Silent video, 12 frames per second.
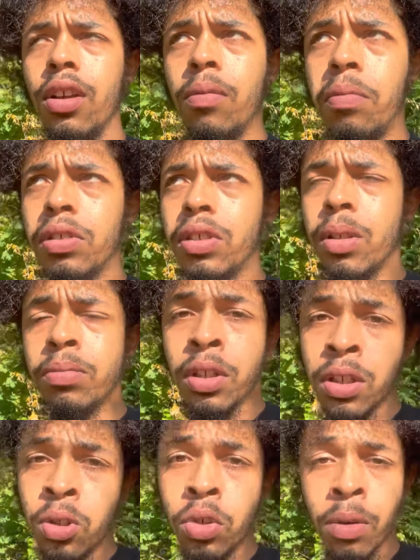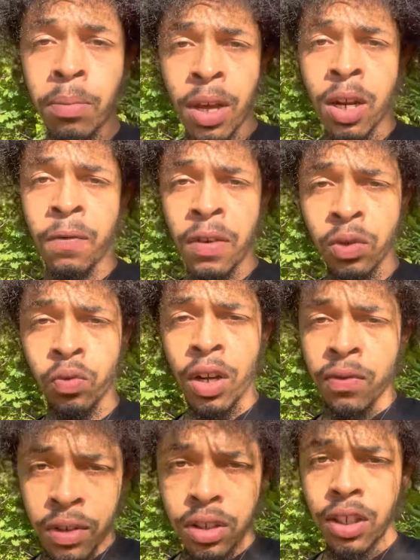but some things you can manifest
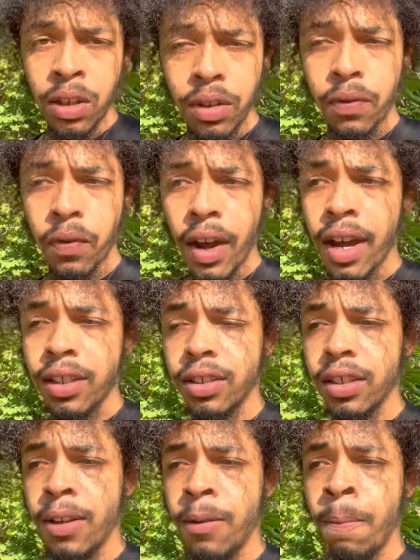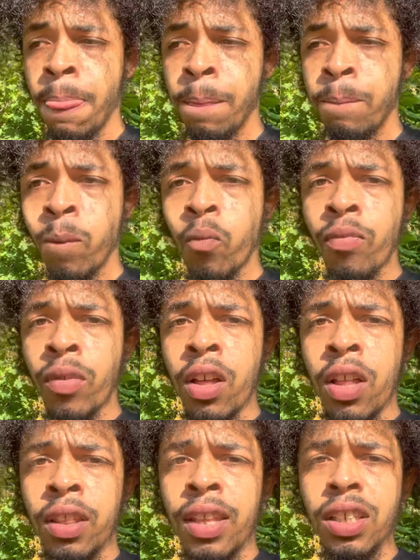relatively fast. Like
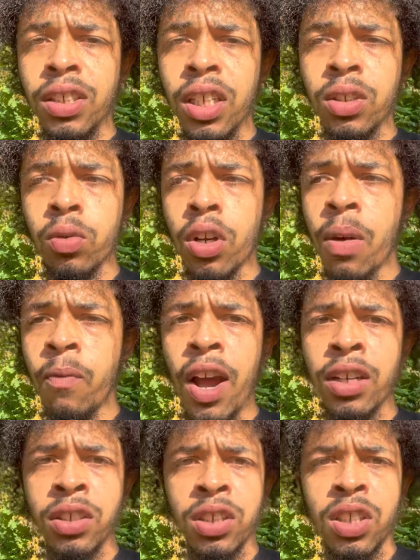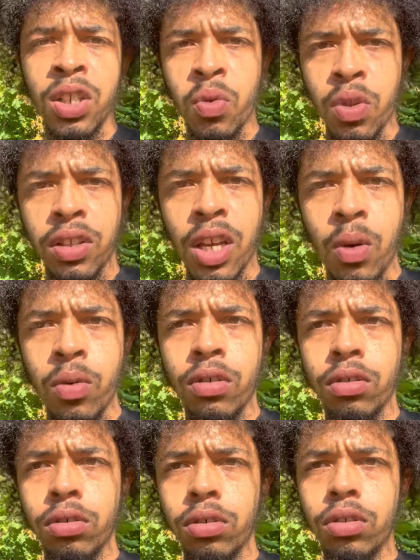these things will come faster than you think they
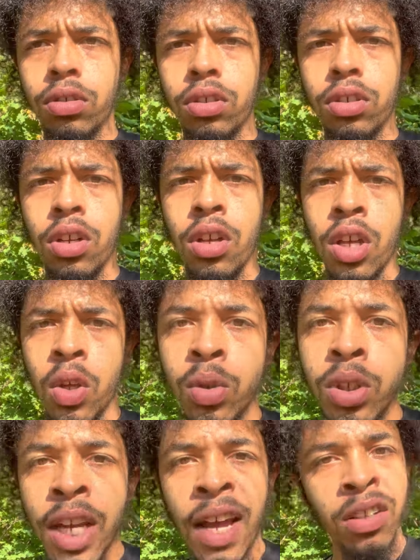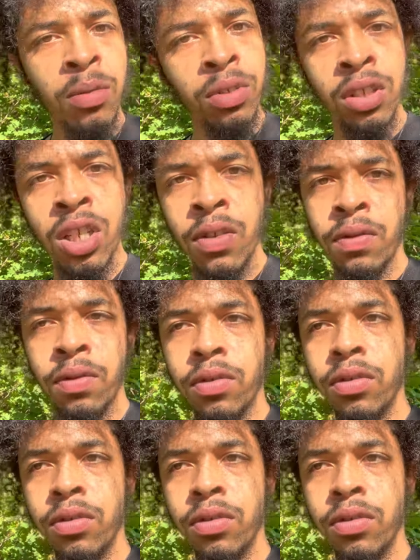will. You just have to believe.